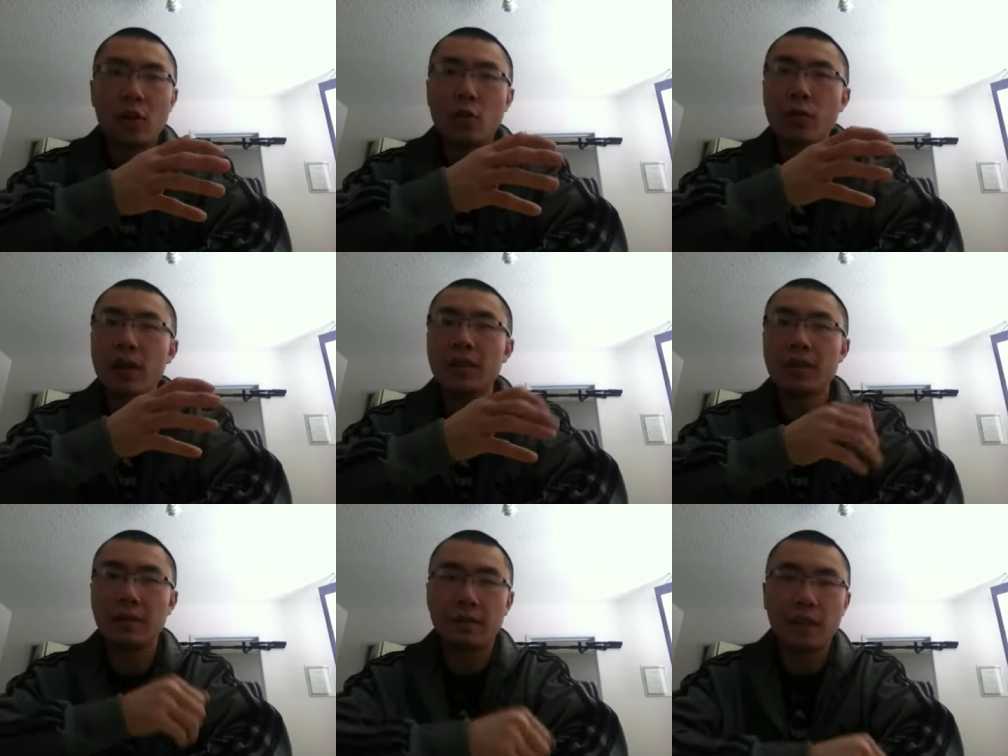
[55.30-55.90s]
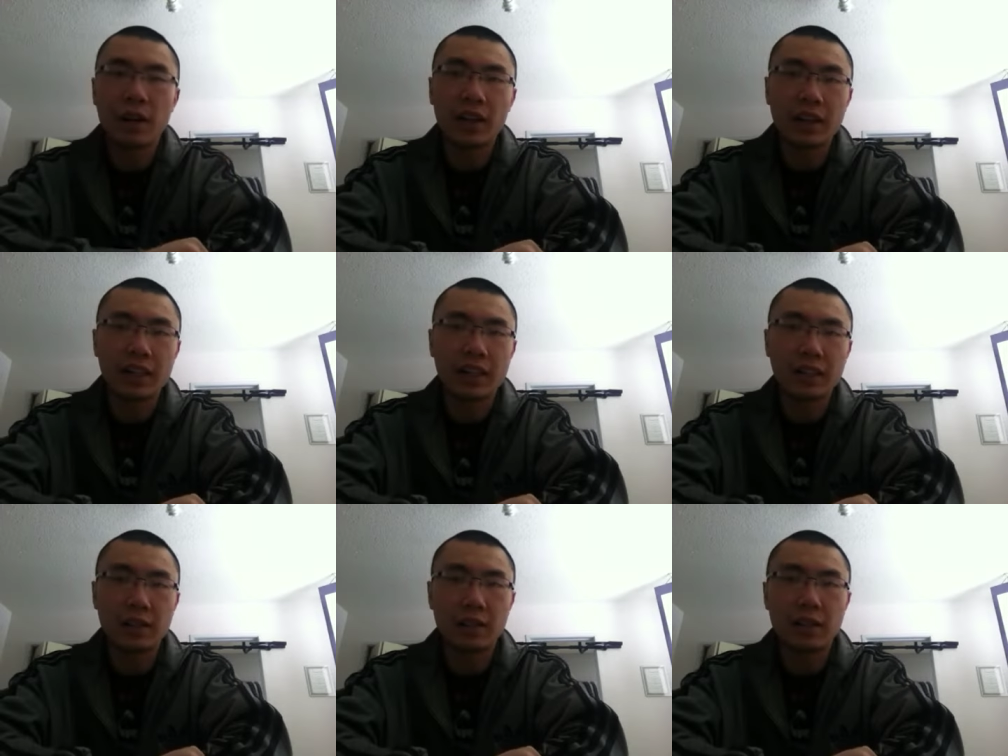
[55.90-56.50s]
who has he fought
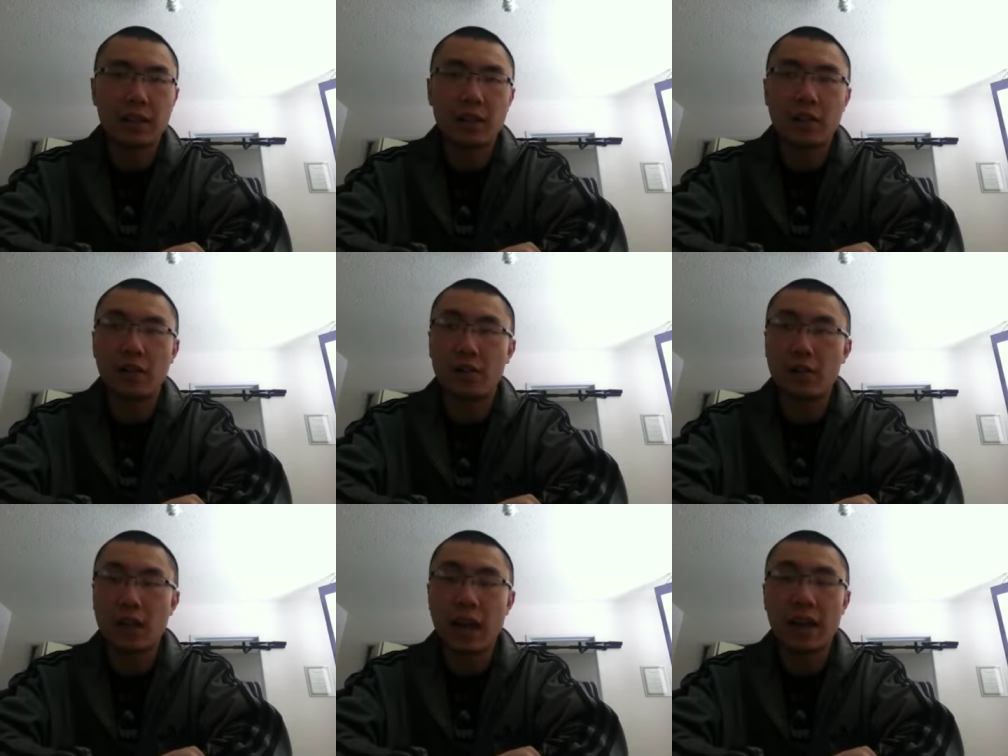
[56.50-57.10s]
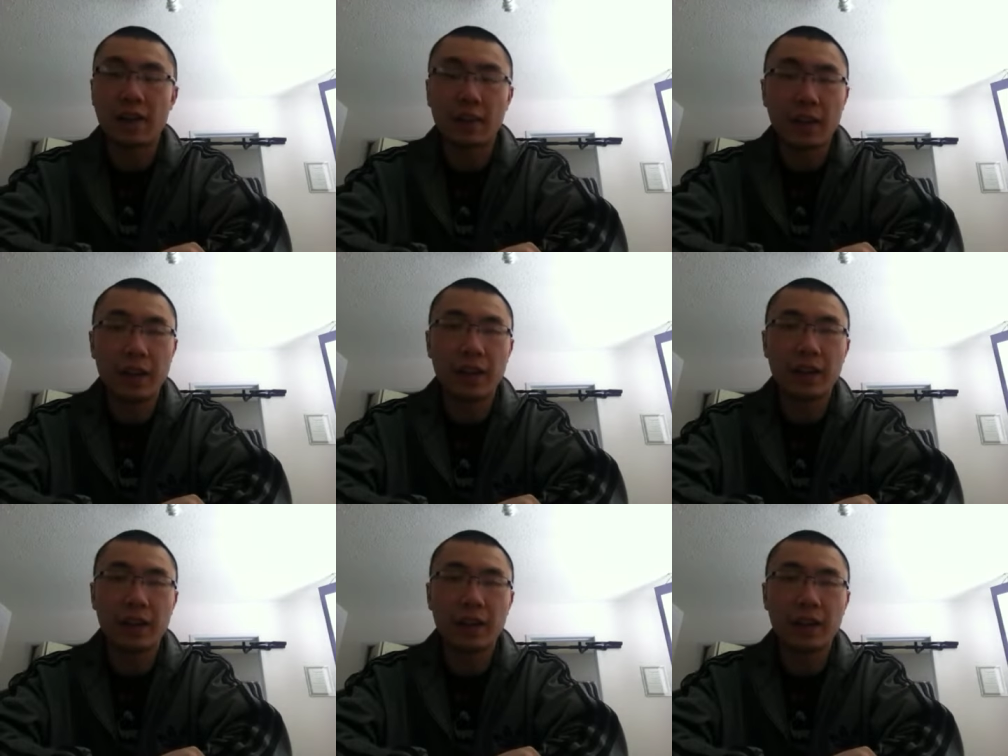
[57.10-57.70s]
that's a uh,
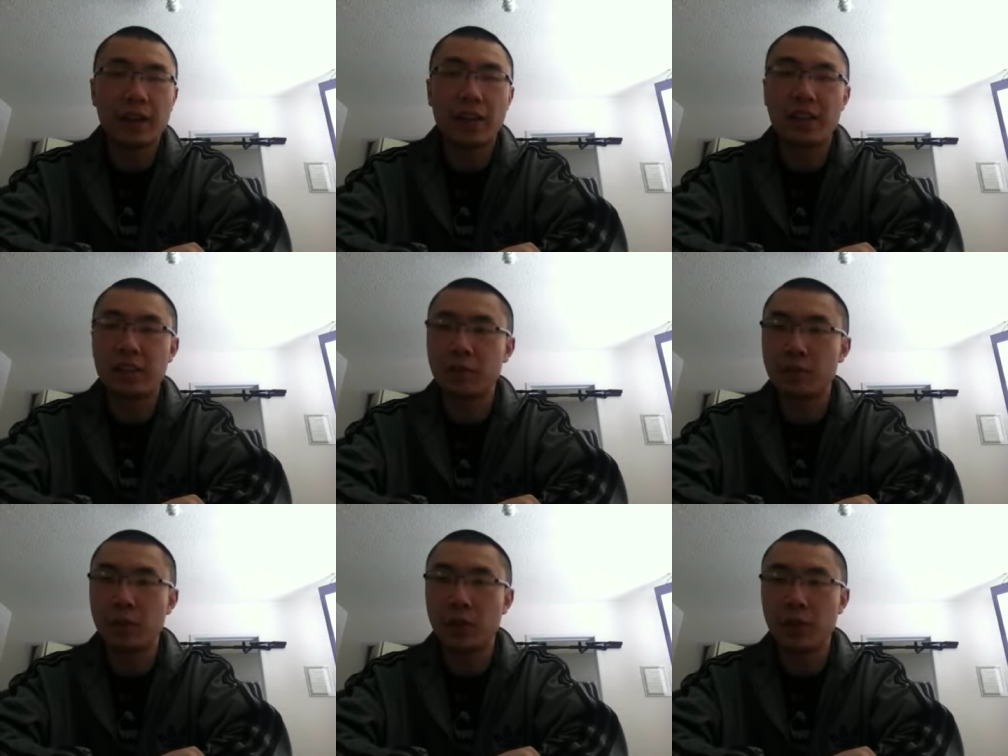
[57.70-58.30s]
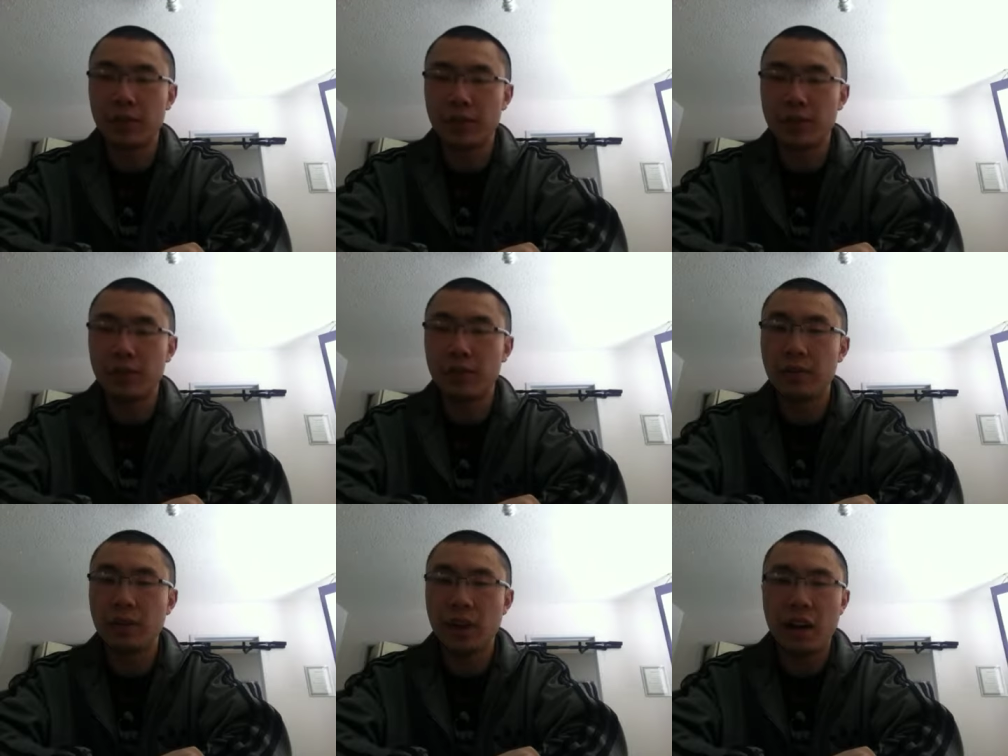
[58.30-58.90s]
athletic,
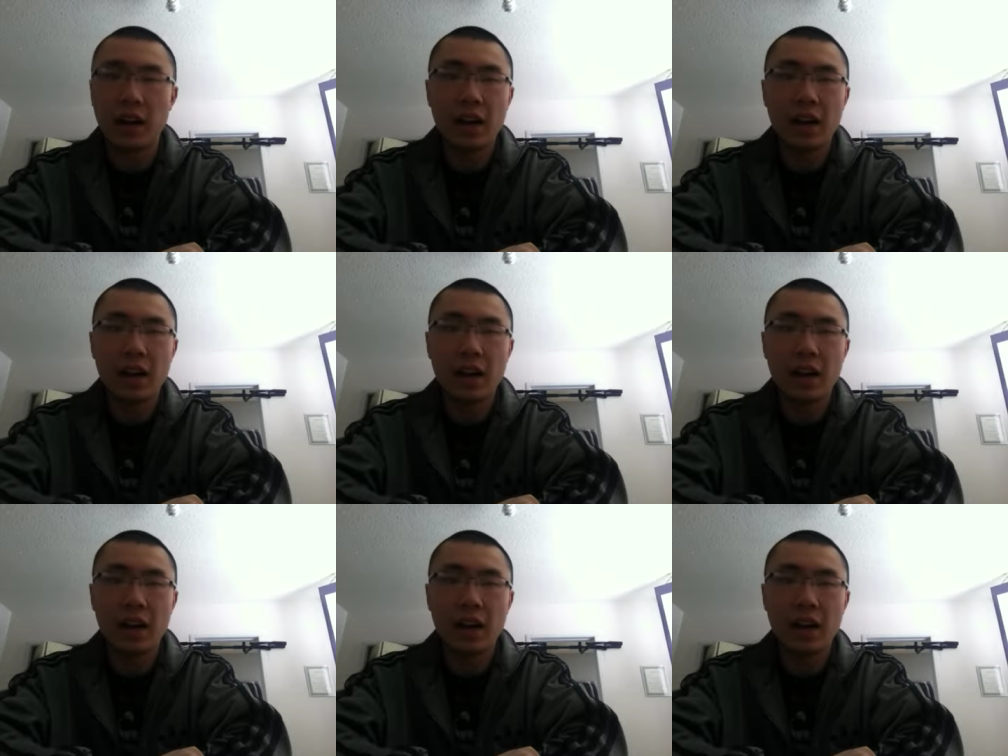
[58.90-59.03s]
explosive,